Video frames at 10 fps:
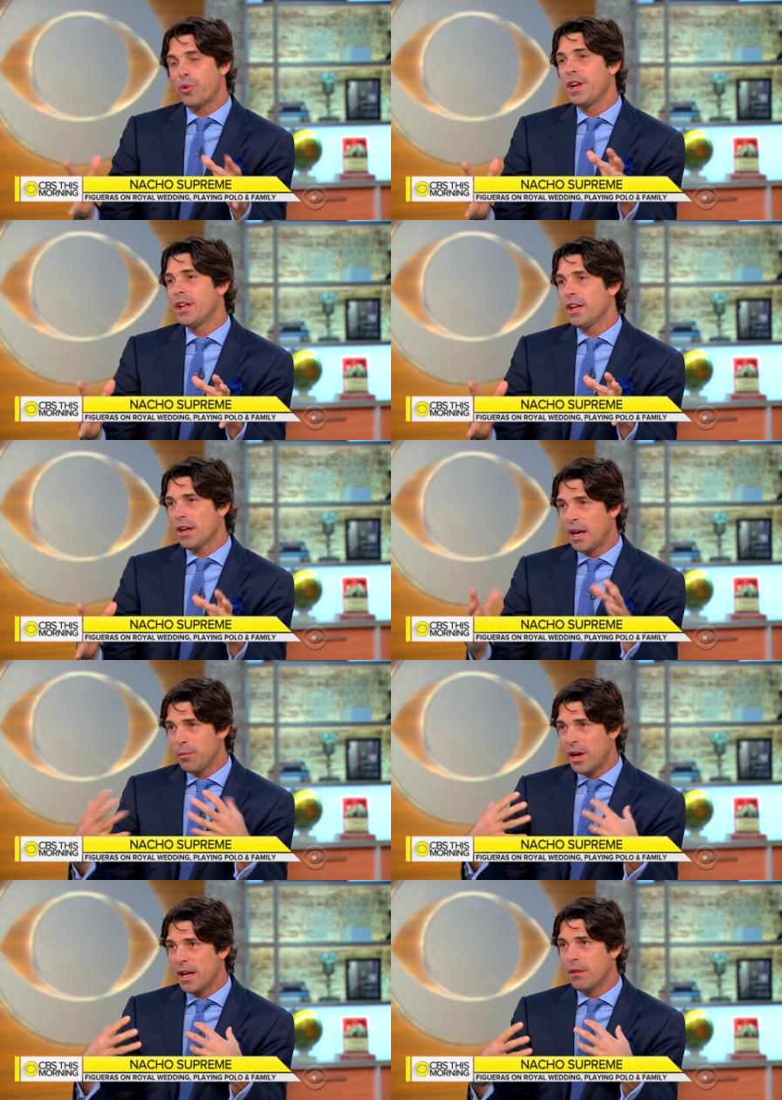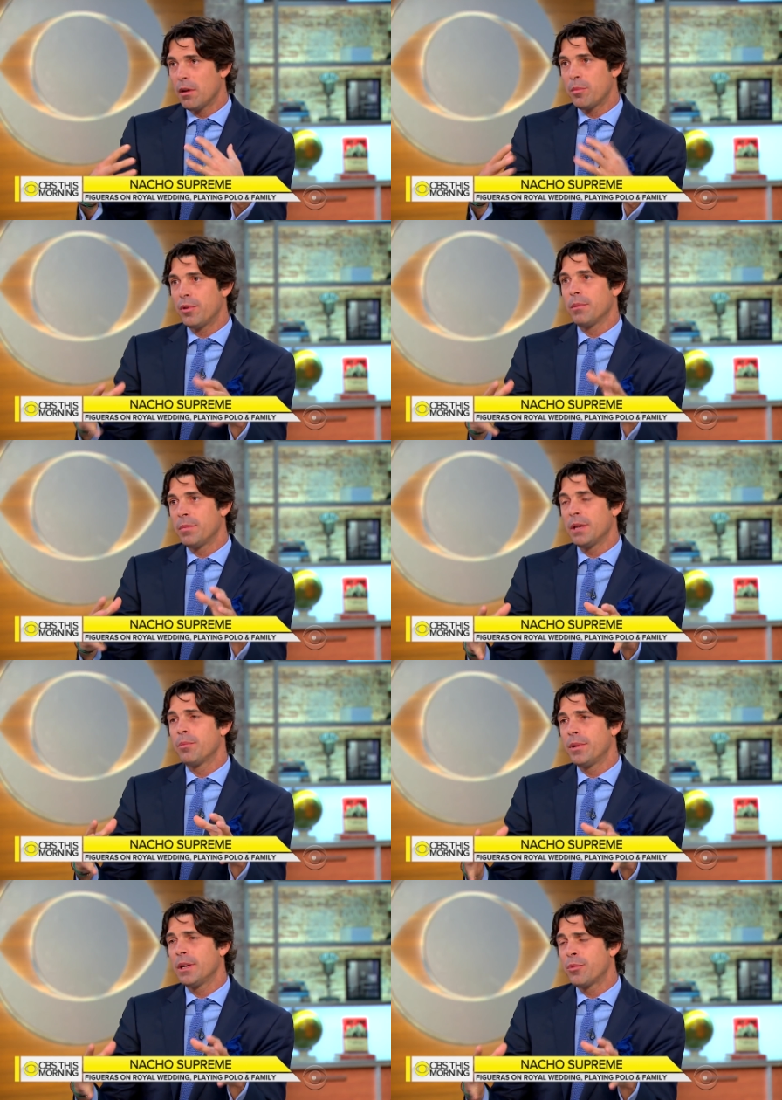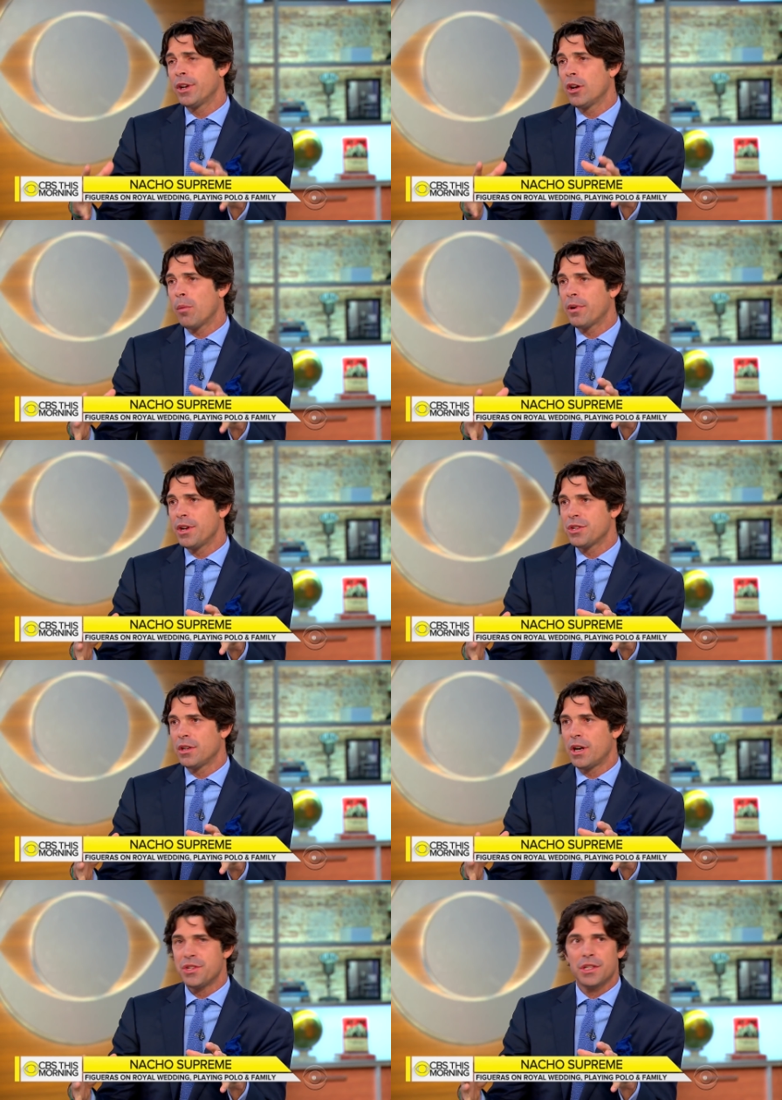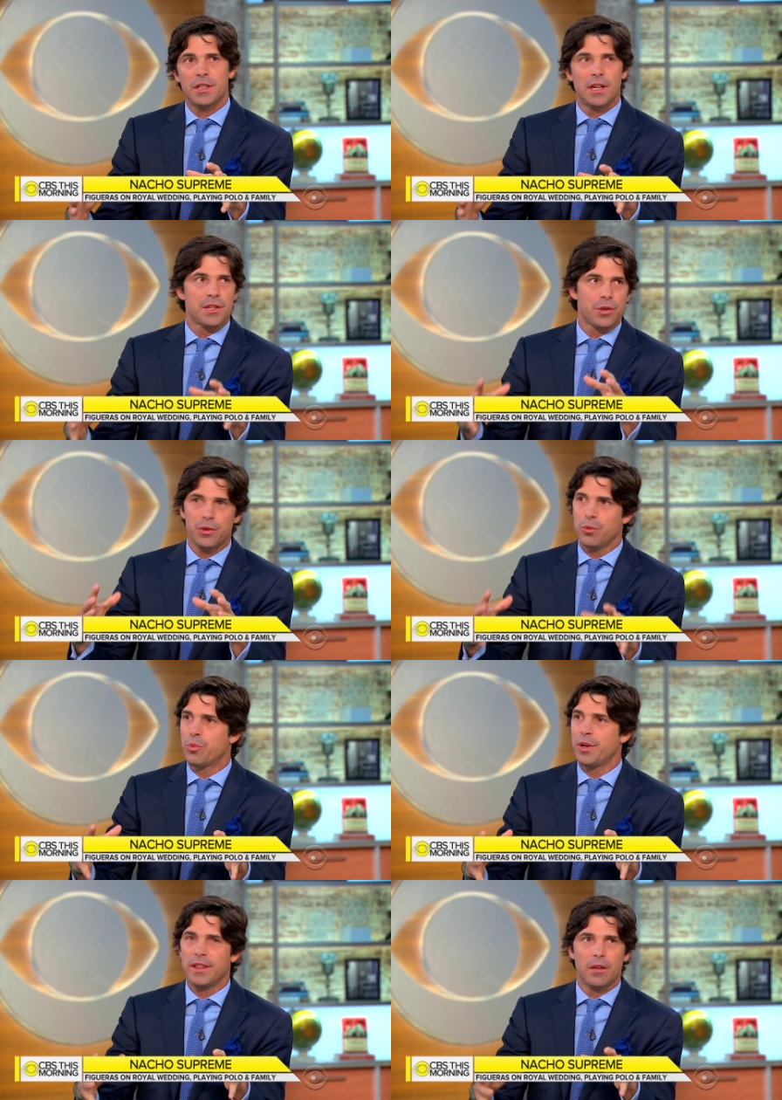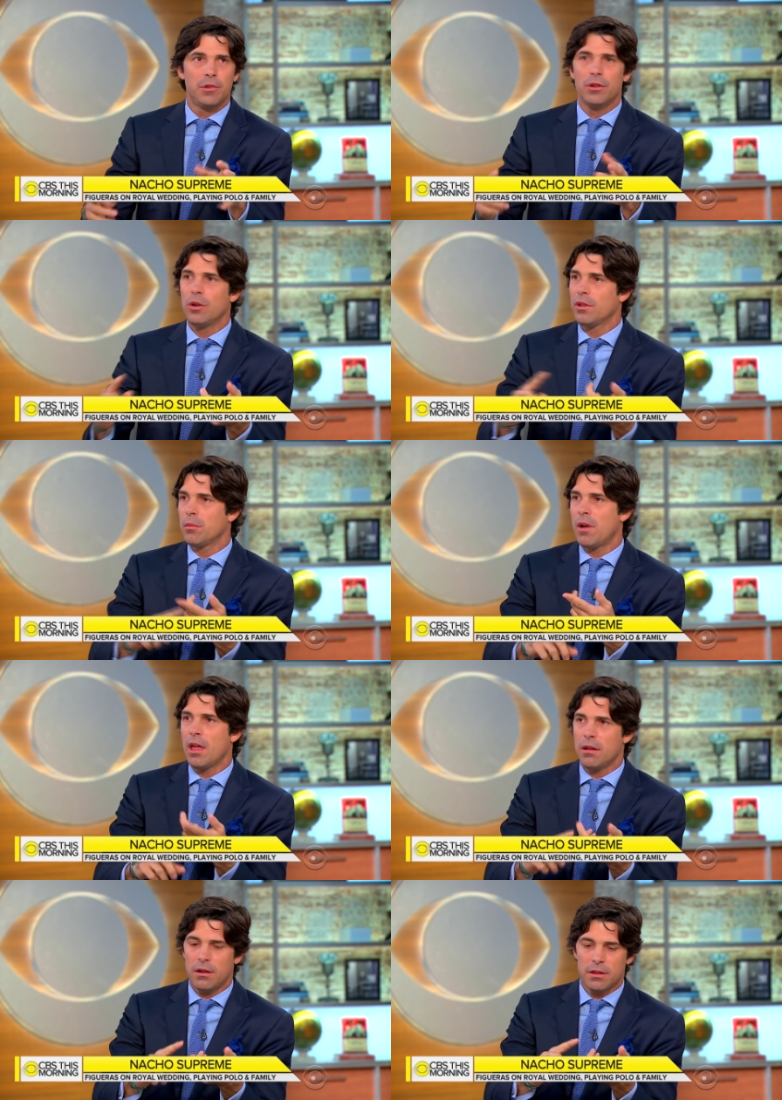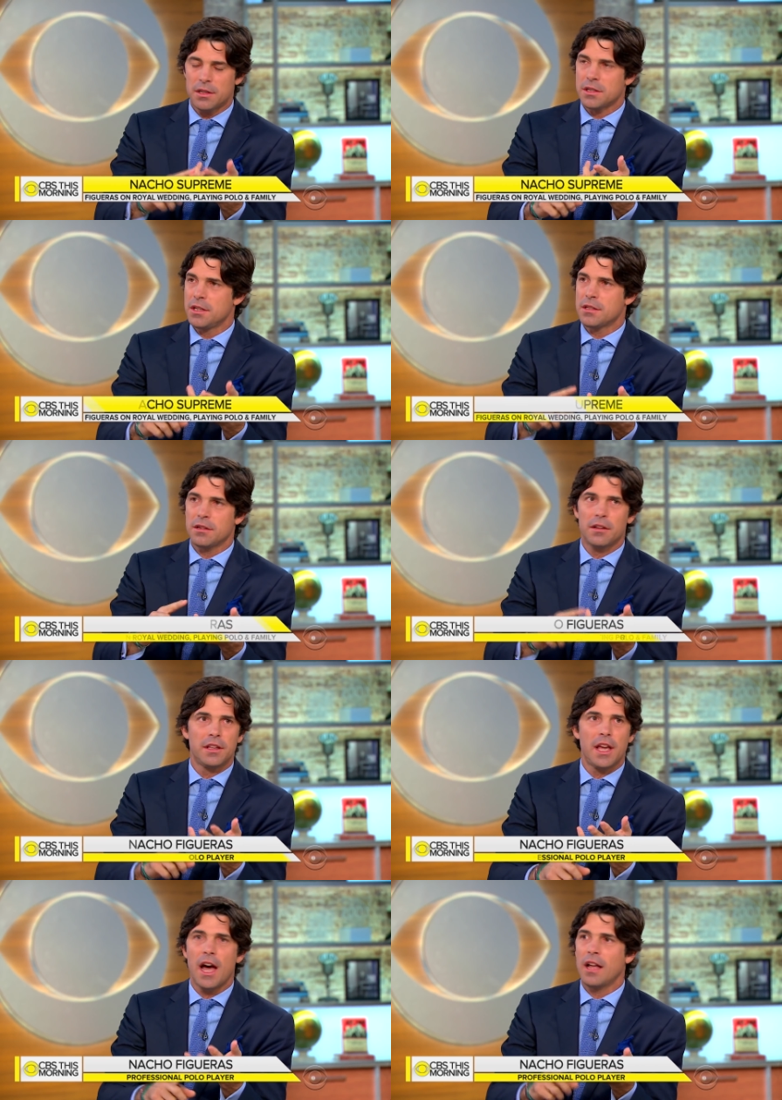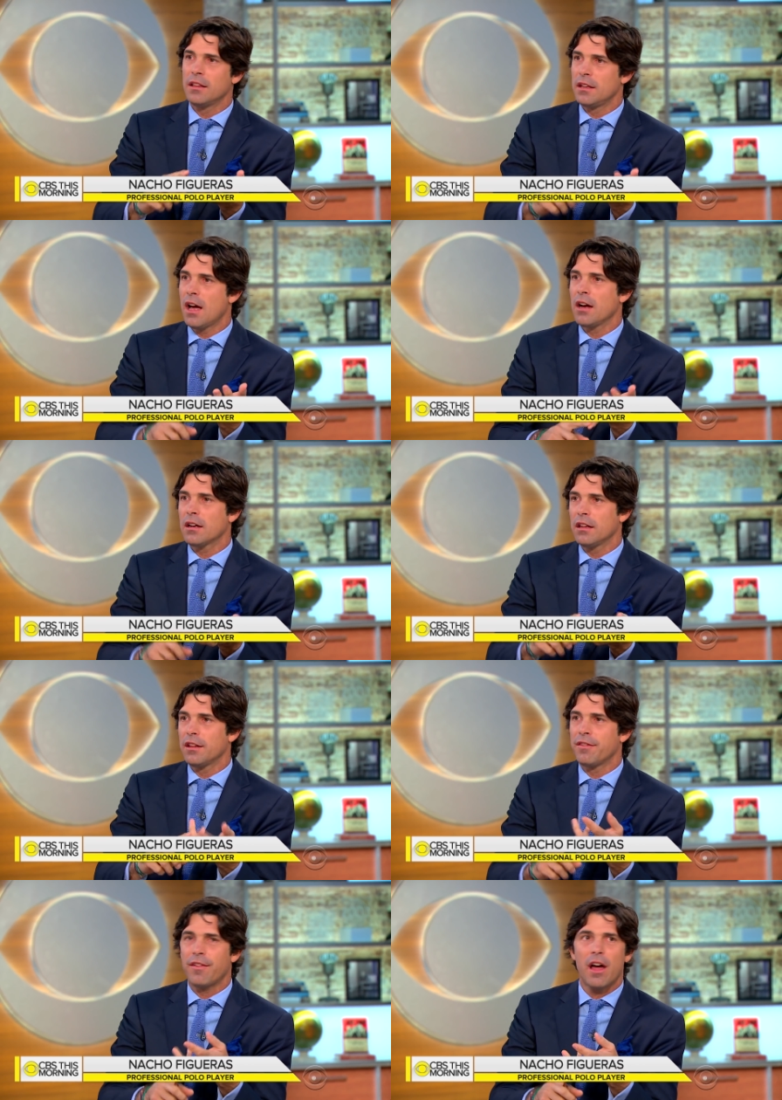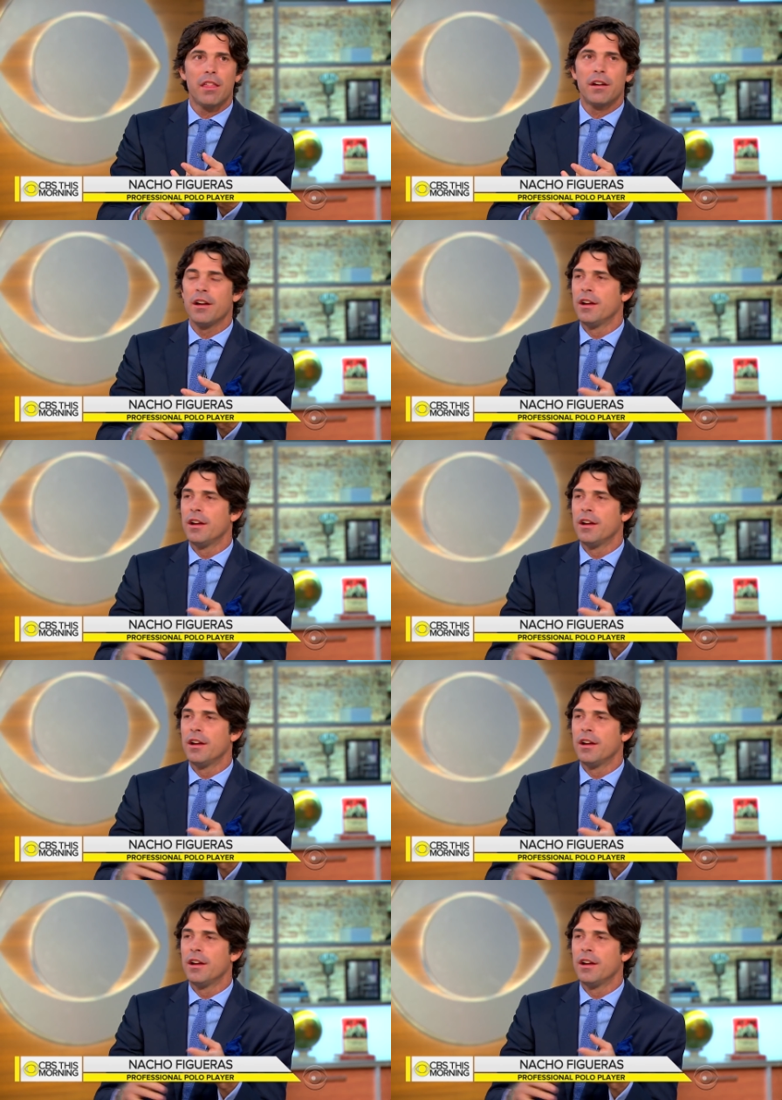breeding. I, I have a bre big, big breeding operation in Argentina. So, you breed them. You know the mother, the sister, the aunt, the uncle, the father.